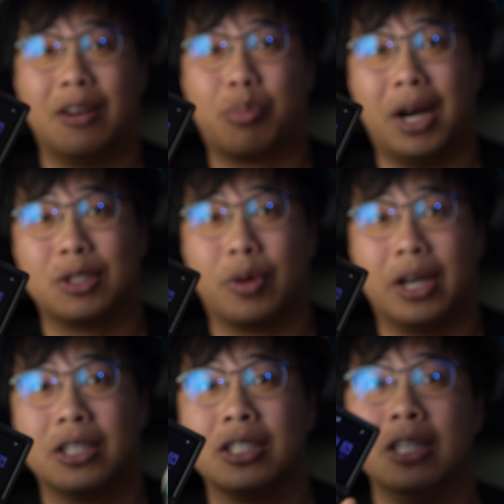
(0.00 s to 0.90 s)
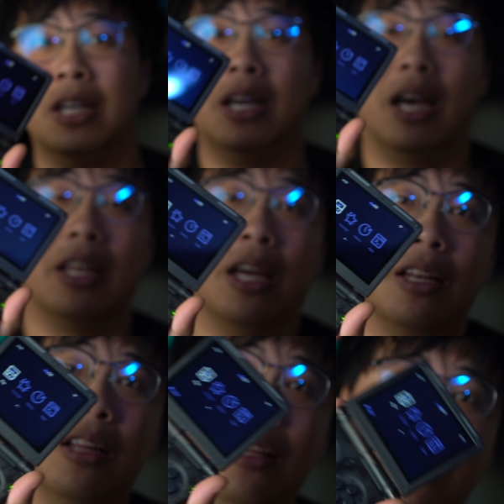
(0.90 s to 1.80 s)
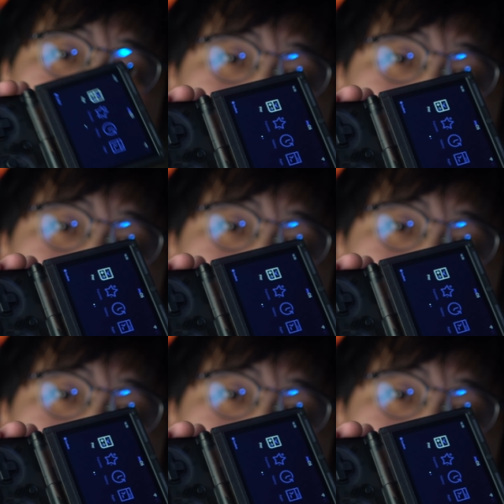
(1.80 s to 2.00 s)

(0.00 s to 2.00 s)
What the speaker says: of price range. And then this